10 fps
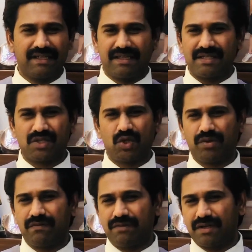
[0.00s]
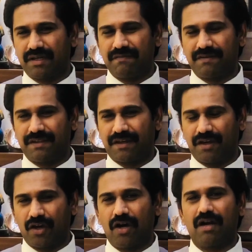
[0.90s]
There's no one working for the
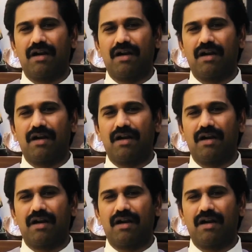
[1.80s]
cure.